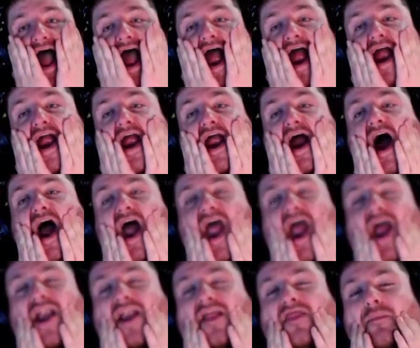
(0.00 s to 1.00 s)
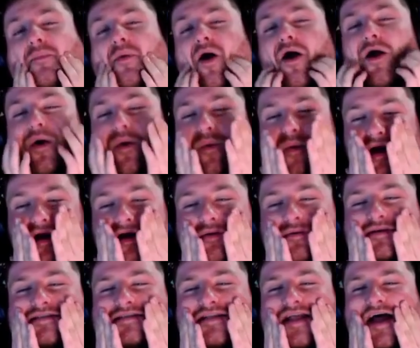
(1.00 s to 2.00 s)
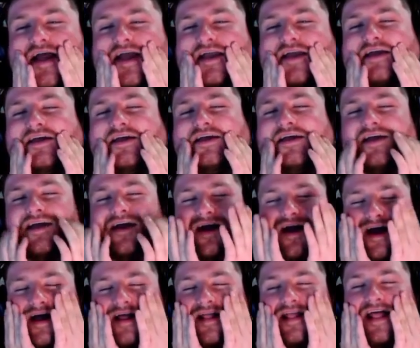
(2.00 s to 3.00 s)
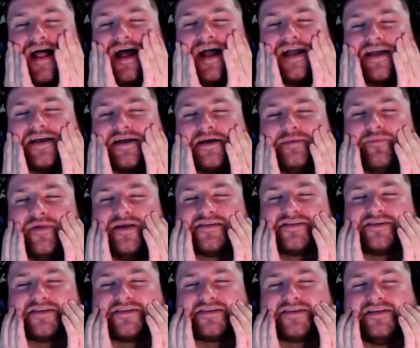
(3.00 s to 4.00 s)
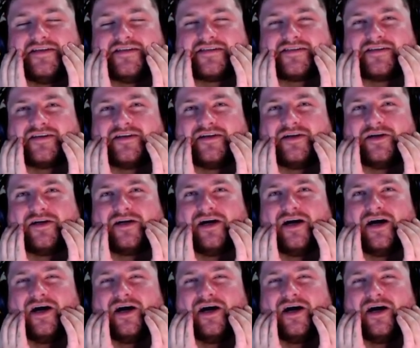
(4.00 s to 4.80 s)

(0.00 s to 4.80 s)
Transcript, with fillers: I hate I hated the part where it was like, like Mister Sinister.